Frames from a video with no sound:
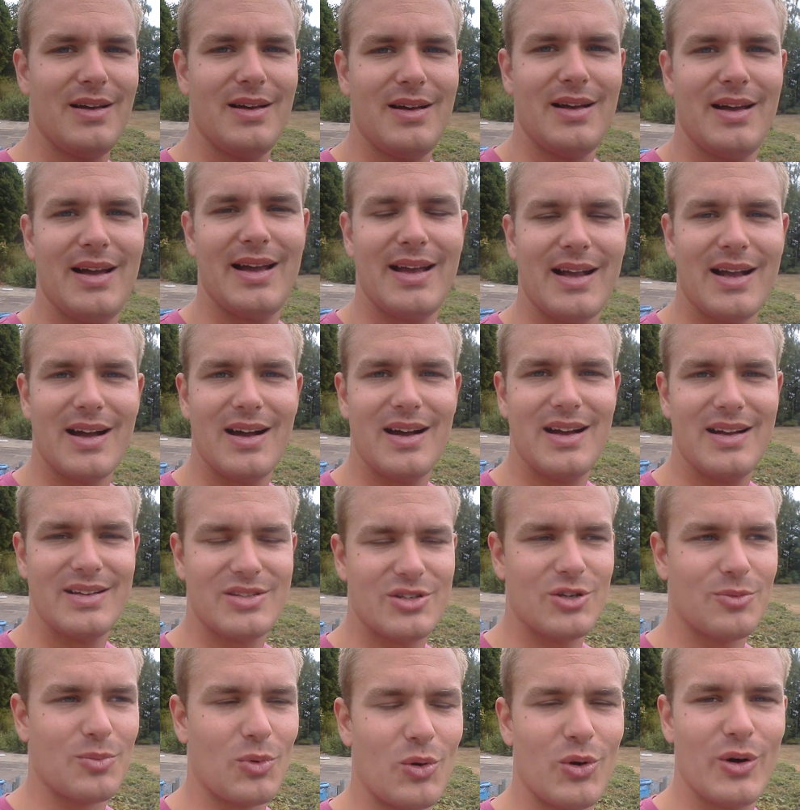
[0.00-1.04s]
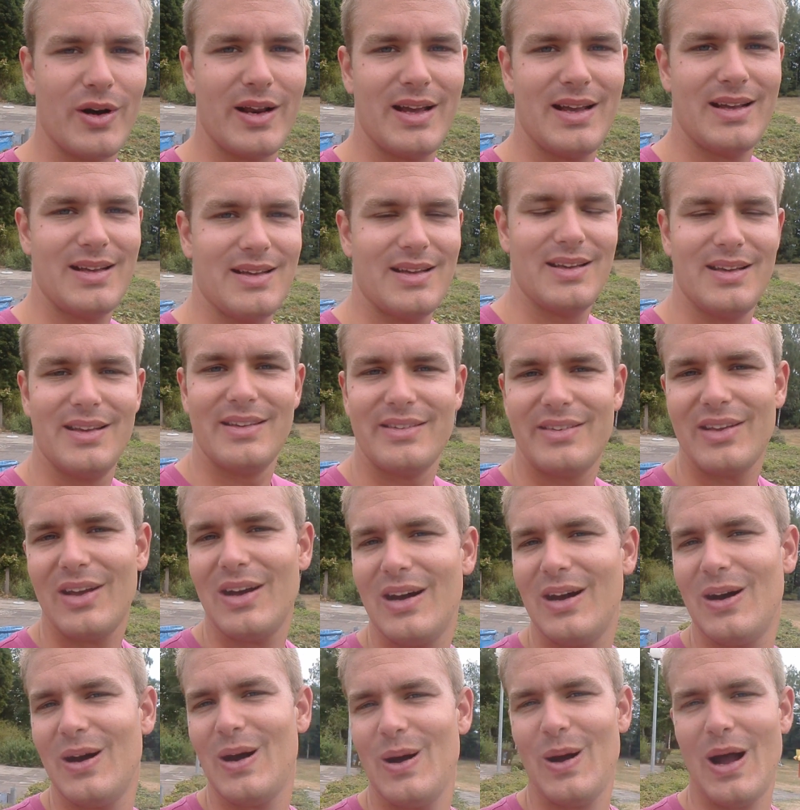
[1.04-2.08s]
Hey guys, good morning.
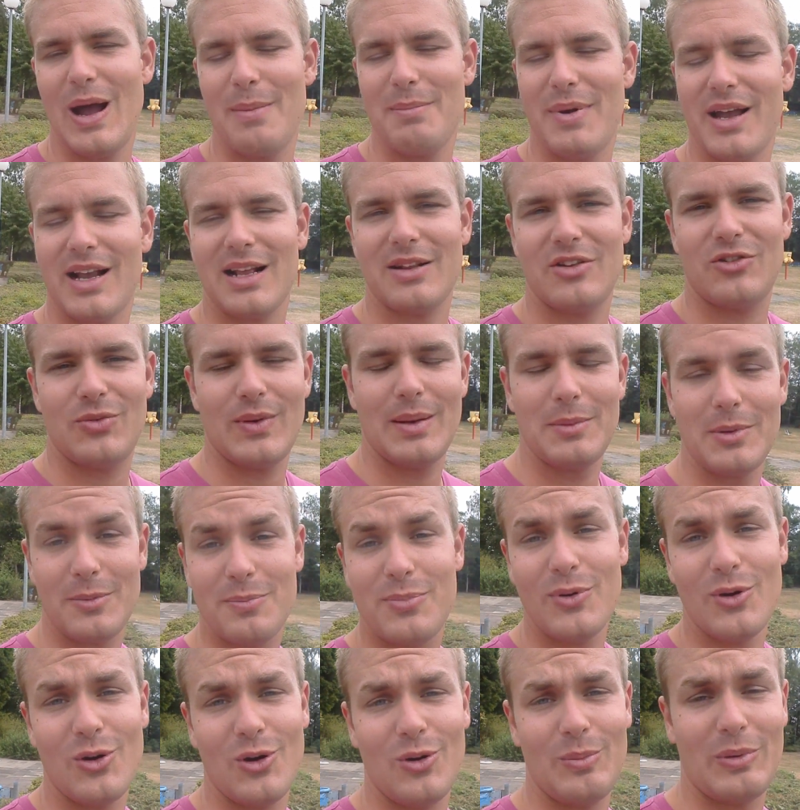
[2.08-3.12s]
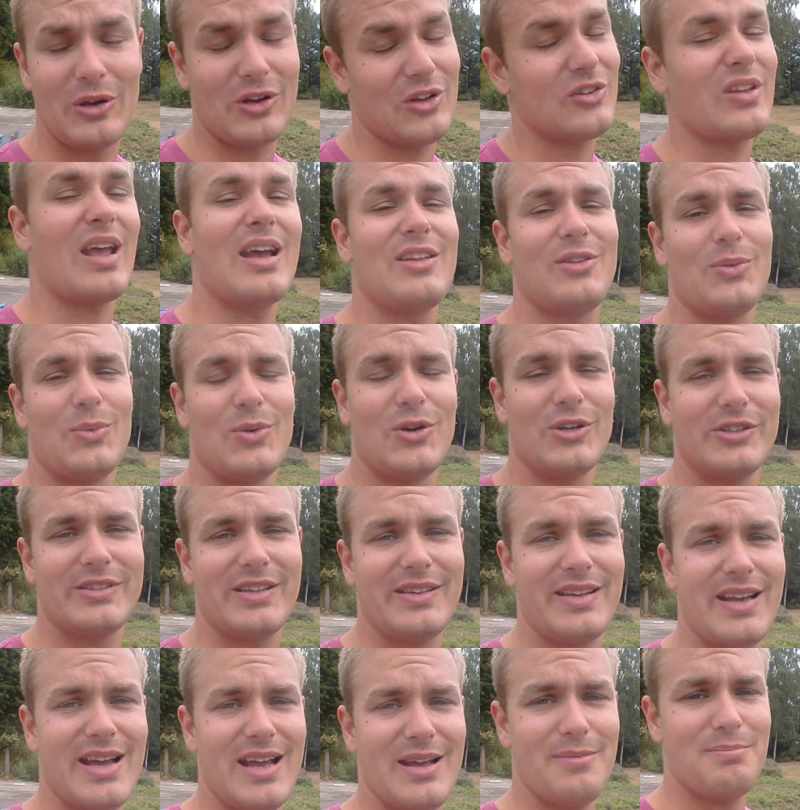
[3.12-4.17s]
So, I'm back at the swimming pool because I had to work
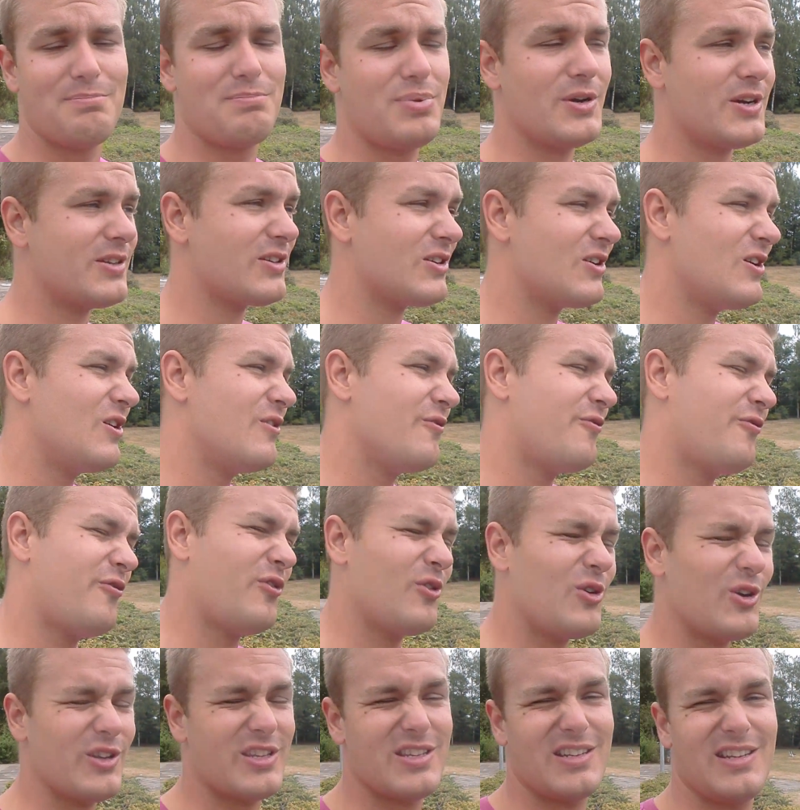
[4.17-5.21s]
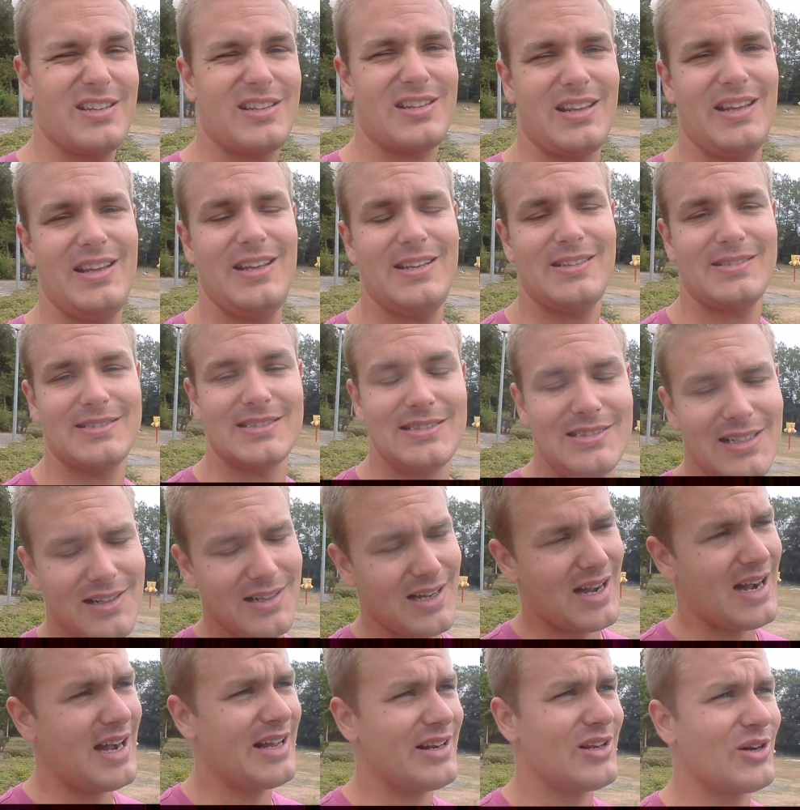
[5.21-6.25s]
today, but unfortunately,
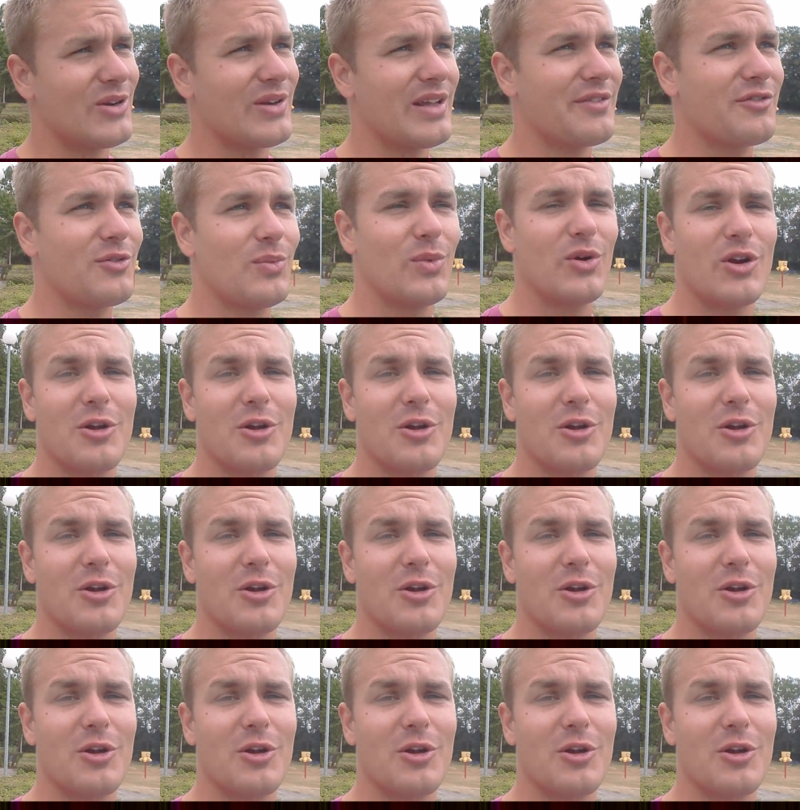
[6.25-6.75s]
I don't have to work